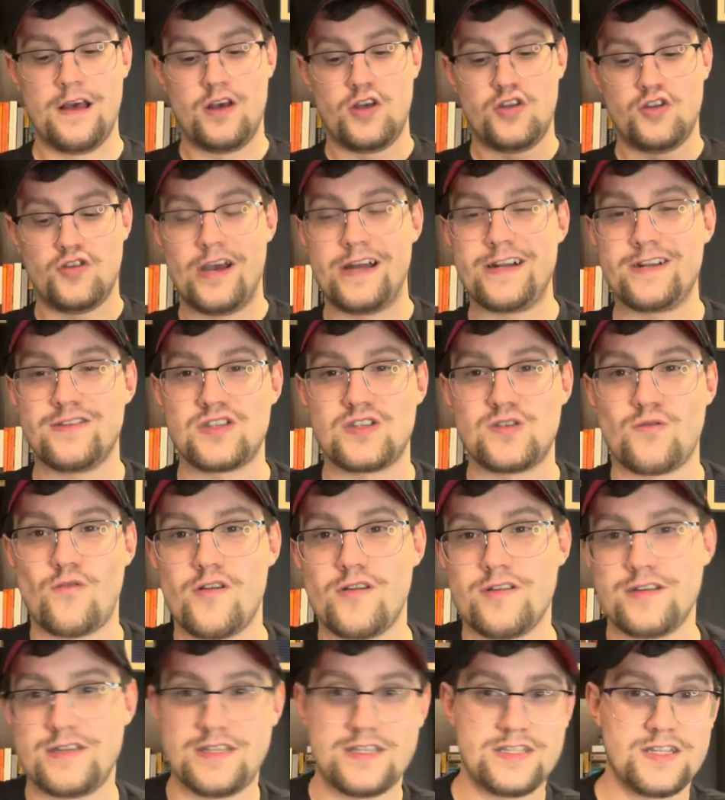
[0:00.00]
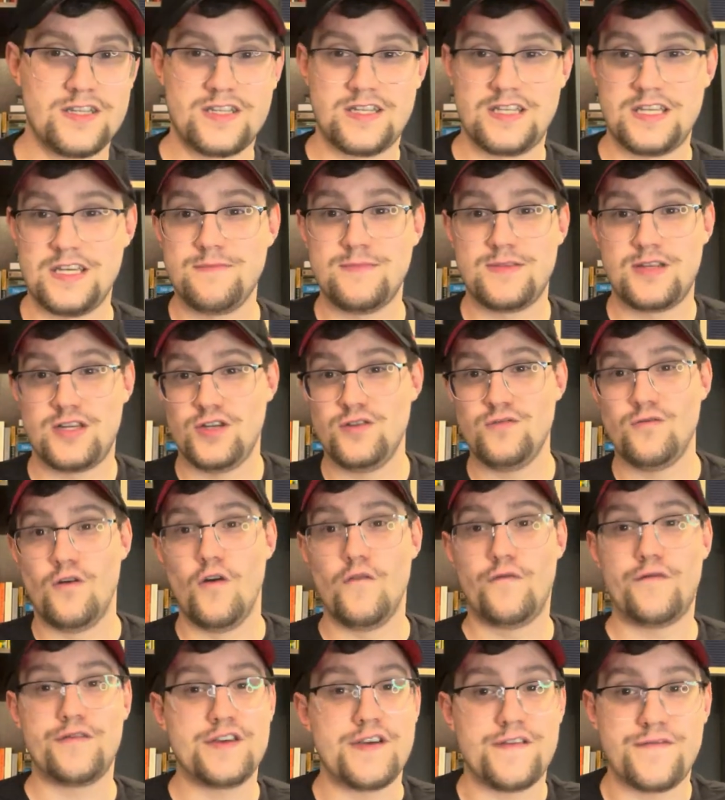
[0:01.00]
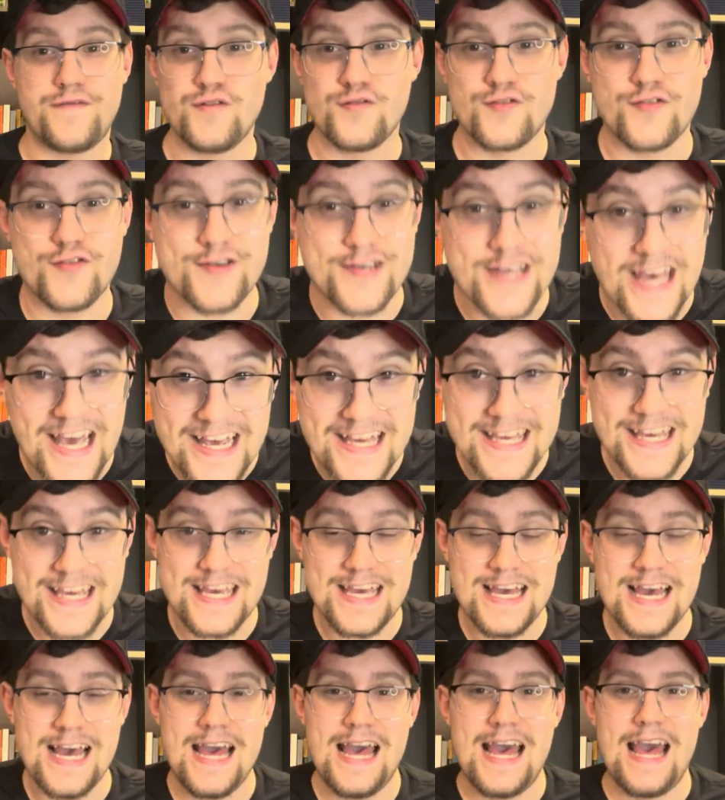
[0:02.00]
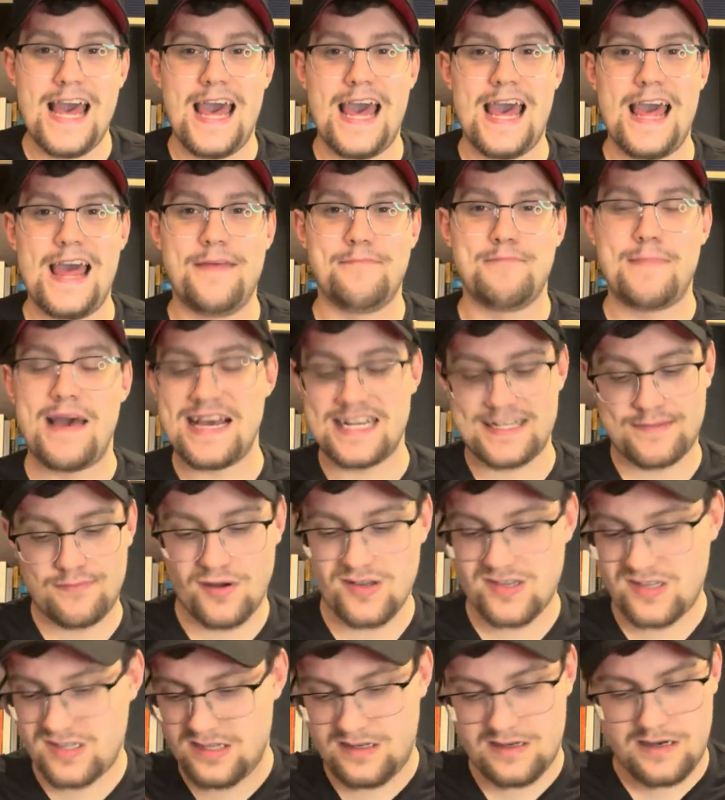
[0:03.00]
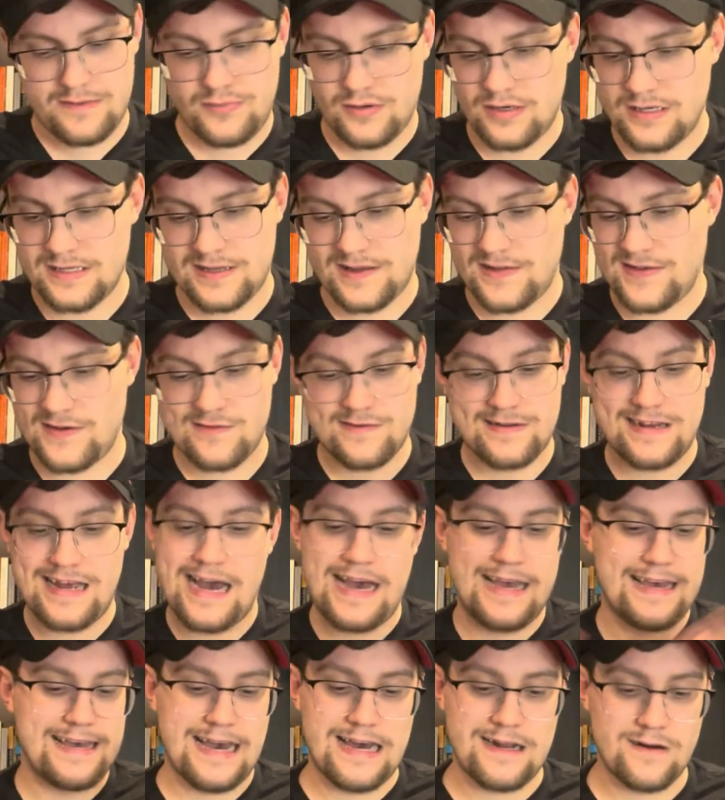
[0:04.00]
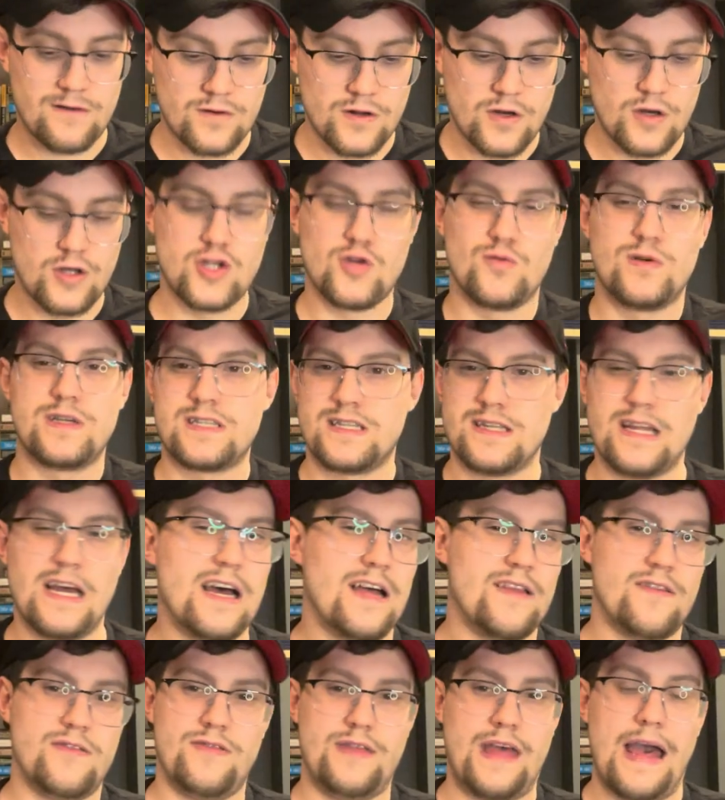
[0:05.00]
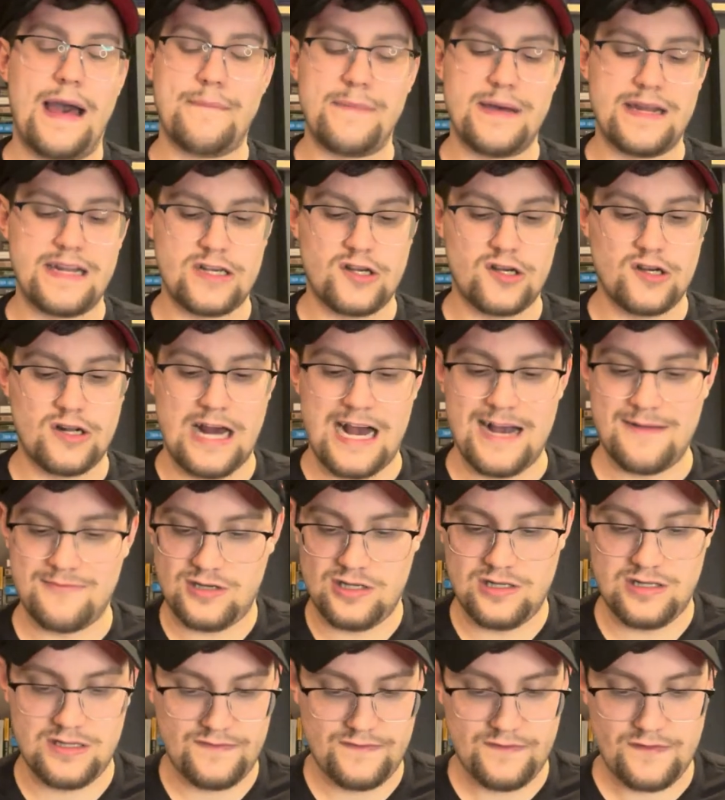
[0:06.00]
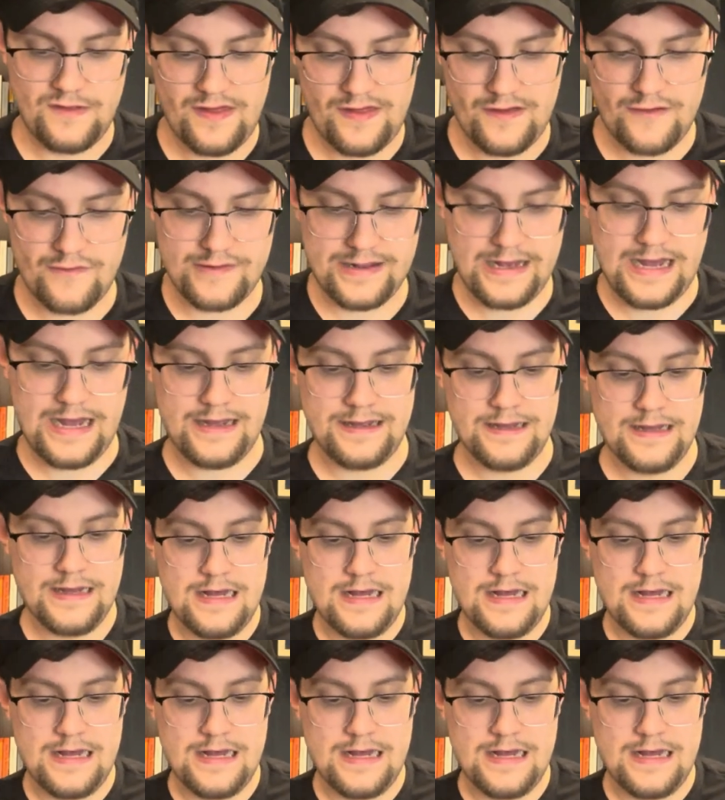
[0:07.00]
Eugenio Suarez is team 2, hopefully a future Yankee. And Max Muncy, I put as the third guy. I don't know. There was not that many good options for the third guy.